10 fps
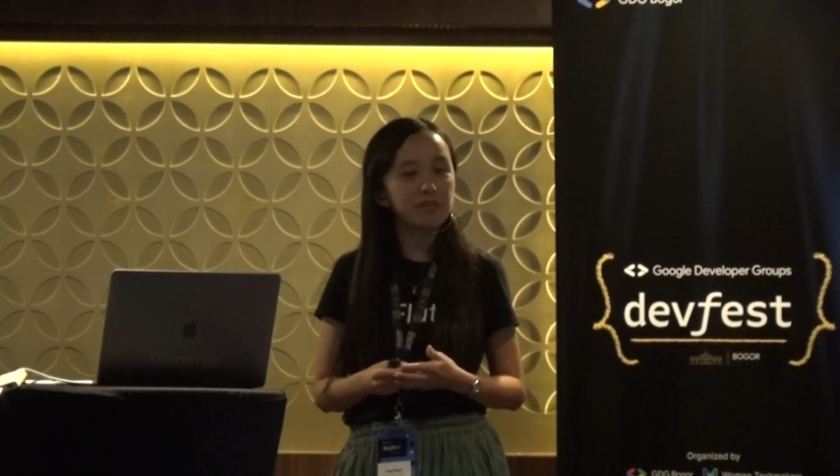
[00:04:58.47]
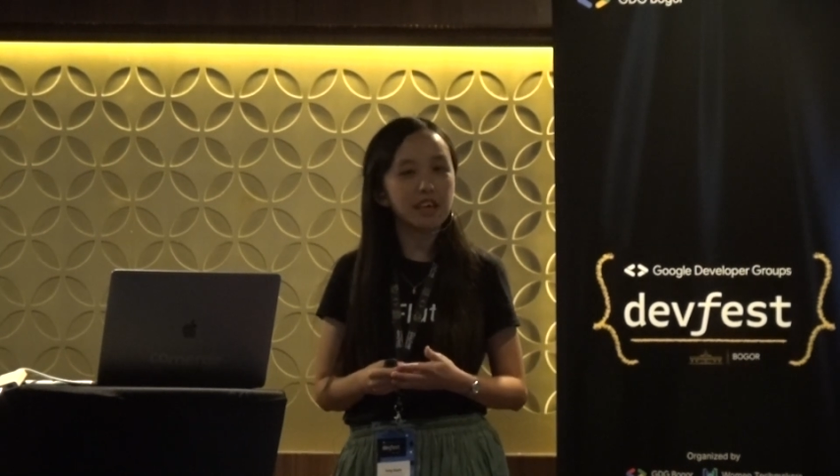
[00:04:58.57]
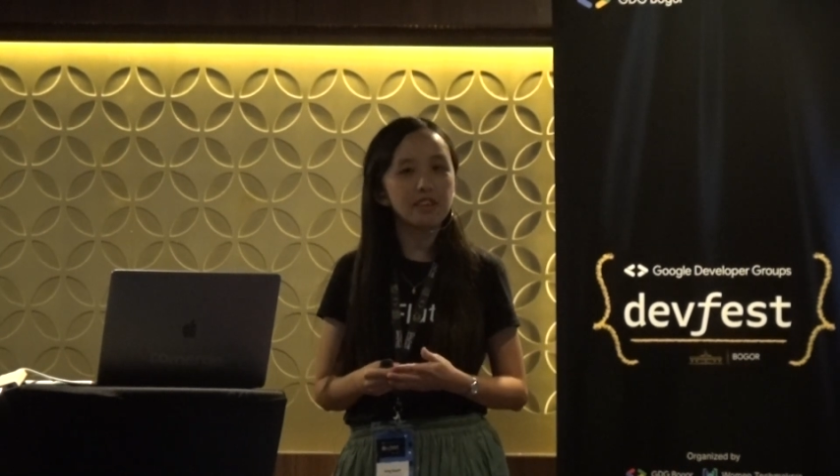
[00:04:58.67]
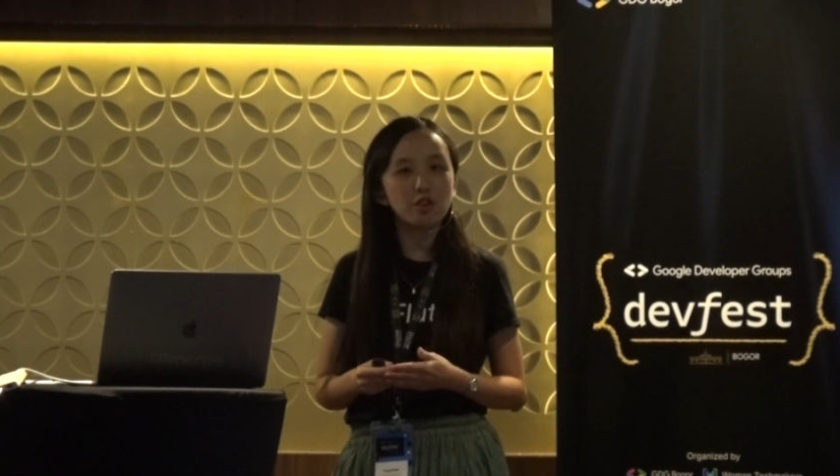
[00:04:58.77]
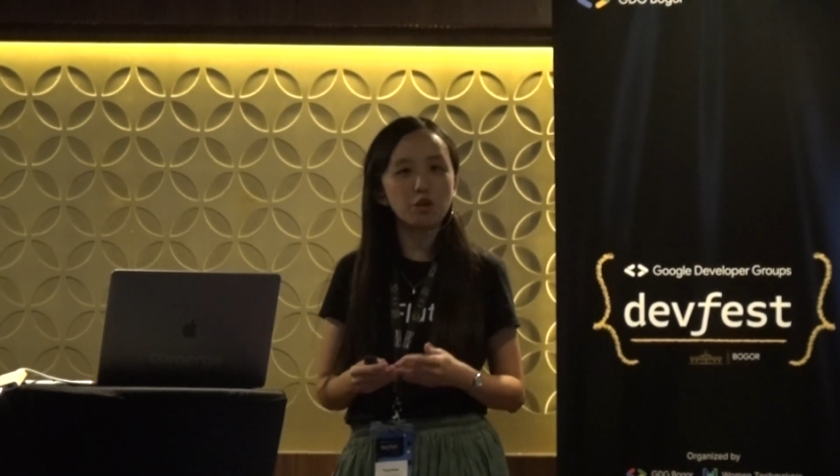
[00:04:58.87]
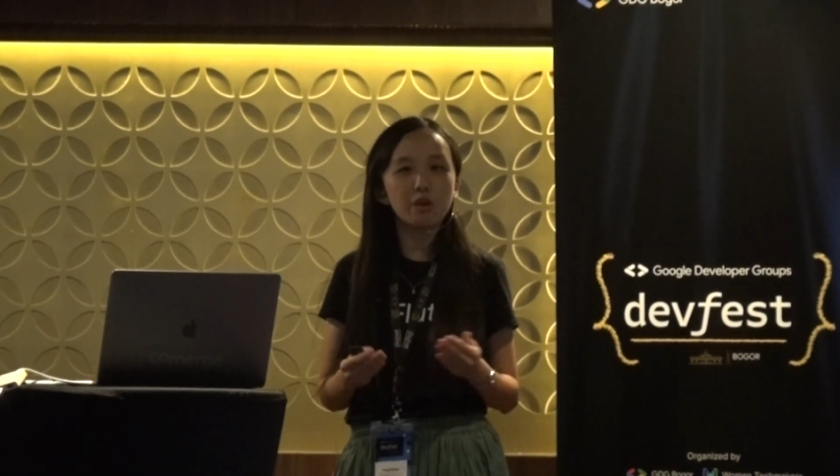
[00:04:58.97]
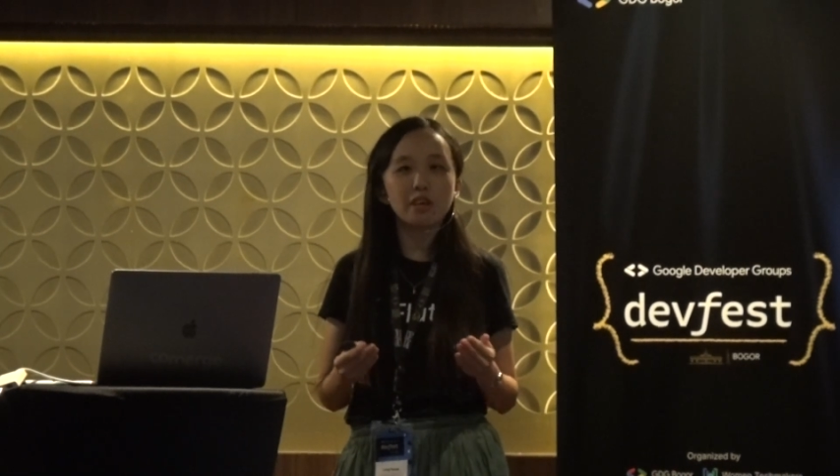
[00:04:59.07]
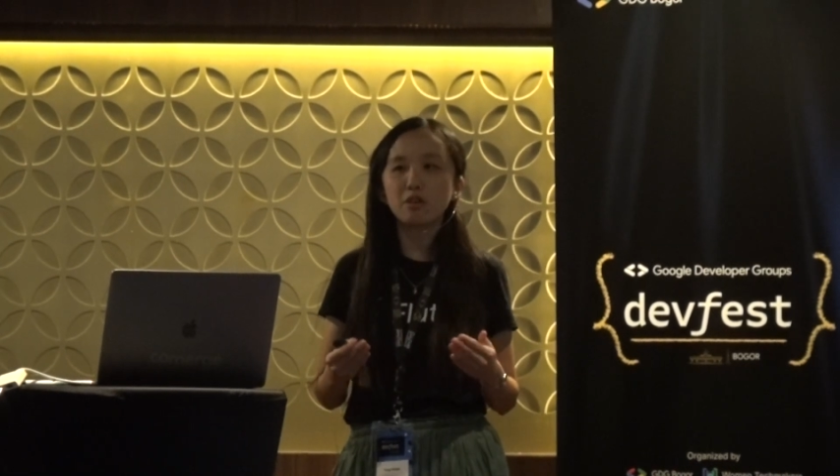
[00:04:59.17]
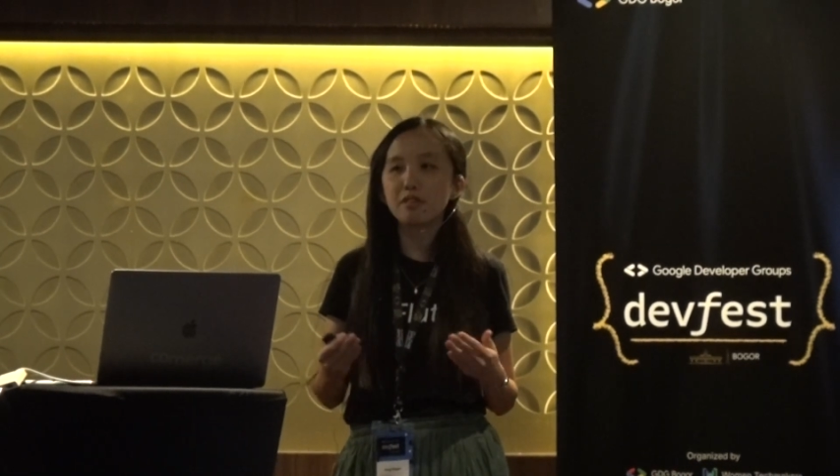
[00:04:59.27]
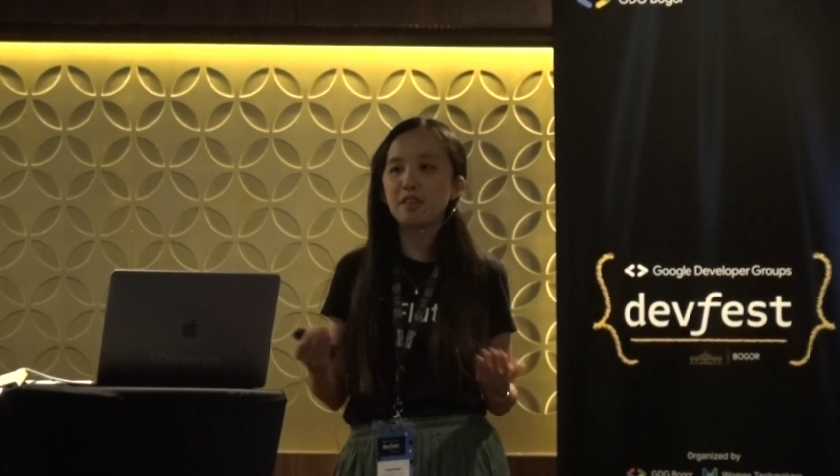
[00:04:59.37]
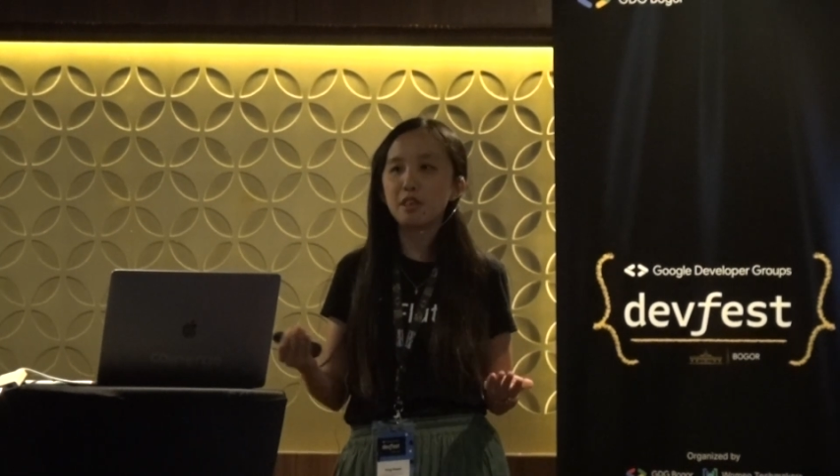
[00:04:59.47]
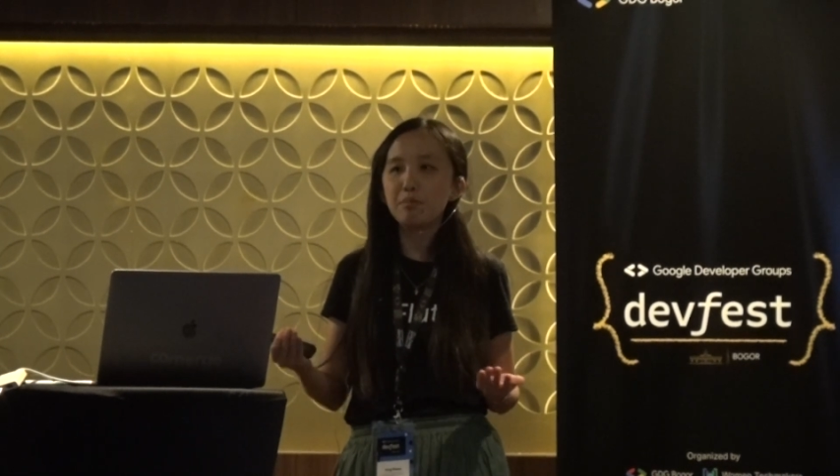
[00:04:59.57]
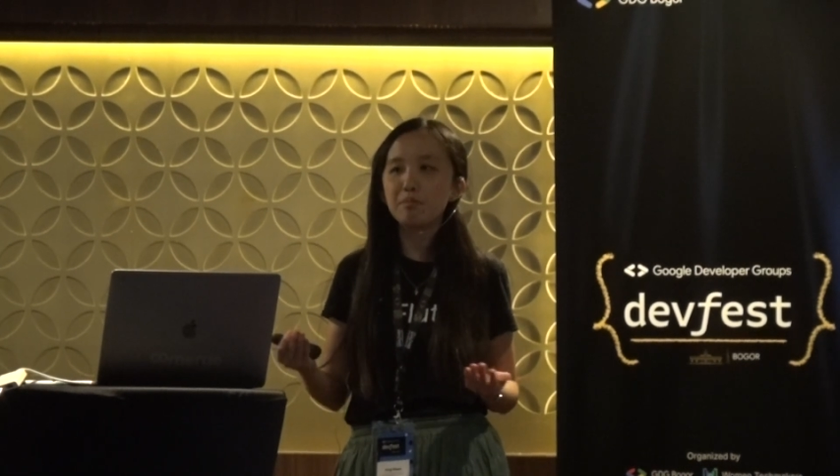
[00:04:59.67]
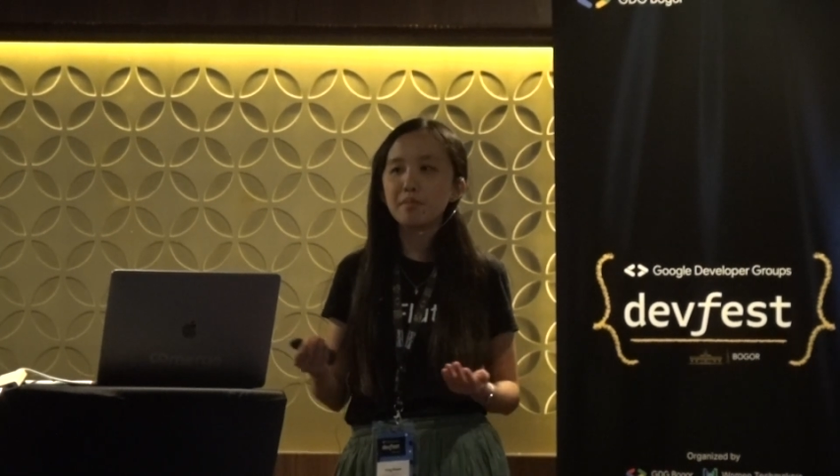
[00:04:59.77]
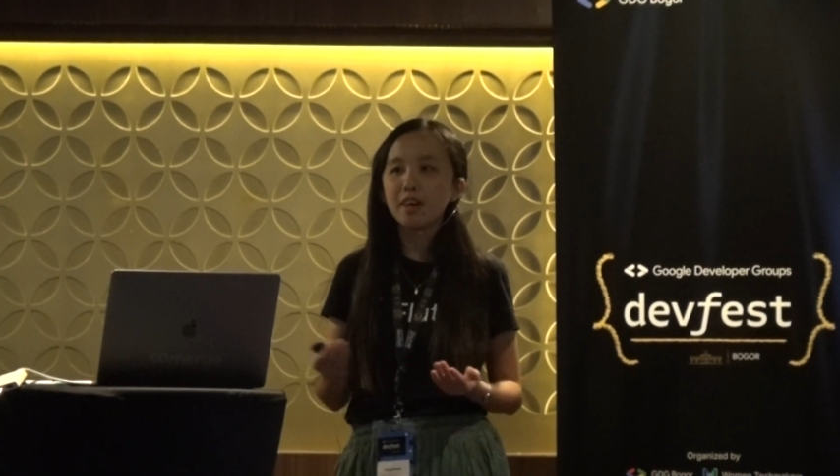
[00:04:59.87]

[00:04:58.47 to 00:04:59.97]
that you and your team